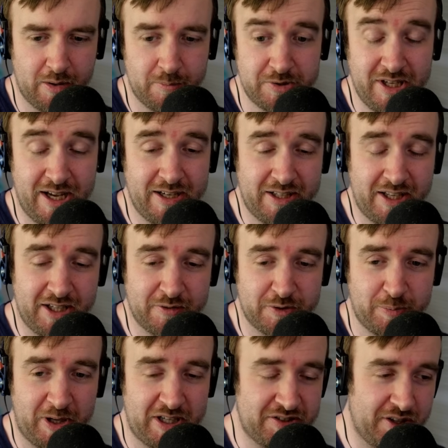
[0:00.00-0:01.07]
Dad King of
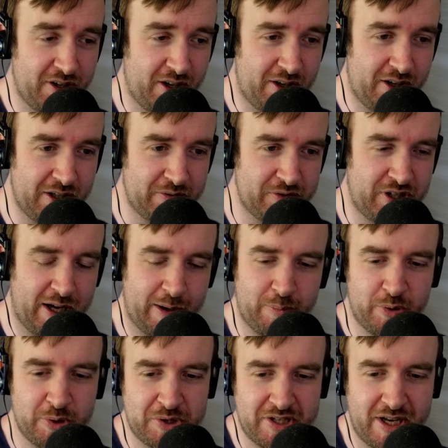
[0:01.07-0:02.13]
Space in our live chat
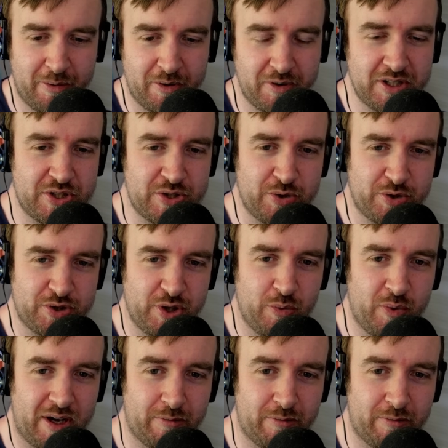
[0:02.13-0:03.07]
points out that this is also where